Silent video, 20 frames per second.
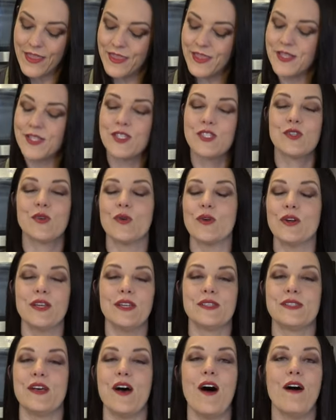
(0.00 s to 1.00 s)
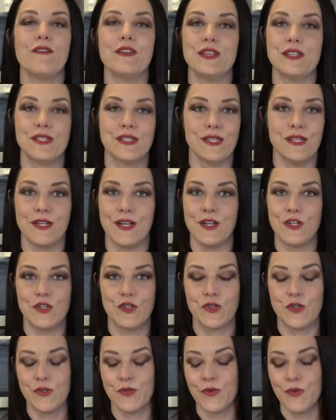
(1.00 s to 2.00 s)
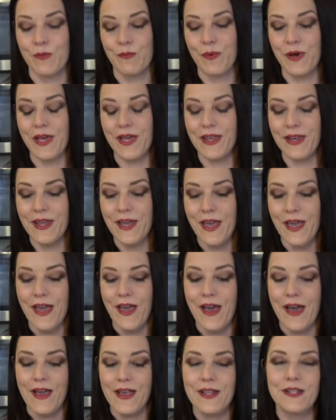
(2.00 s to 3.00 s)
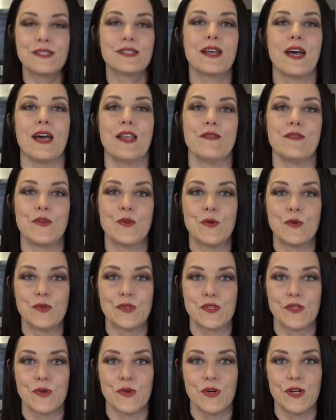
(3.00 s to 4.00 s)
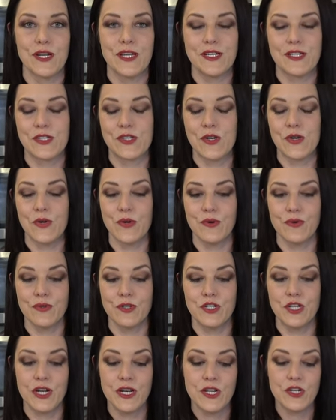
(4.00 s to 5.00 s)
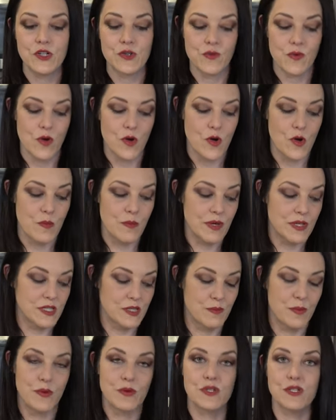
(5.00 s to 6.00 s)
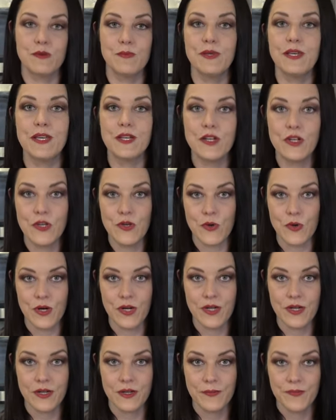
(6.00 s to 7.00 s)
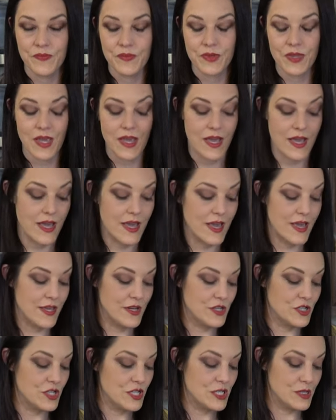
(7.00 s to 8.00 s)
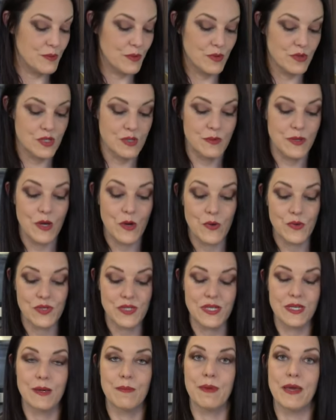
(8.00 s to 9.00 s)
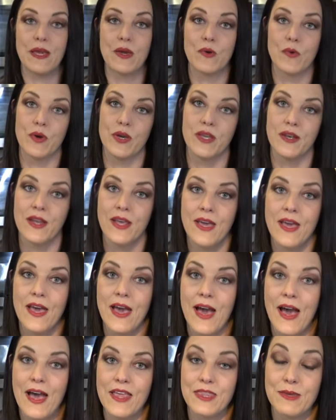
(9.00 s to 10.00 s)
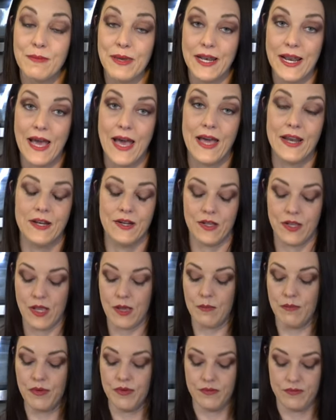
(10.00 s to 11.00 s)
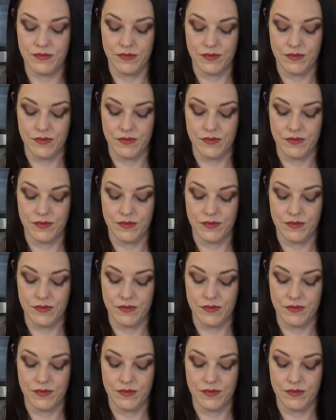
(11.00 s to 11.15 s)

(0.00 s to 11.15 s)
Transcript: This story is obviously not true, but it's kind of a cool story. So, Jenny Jerome is supposed to be in New York, and she's supposed to be hosting a banquet at the Manhattan Club.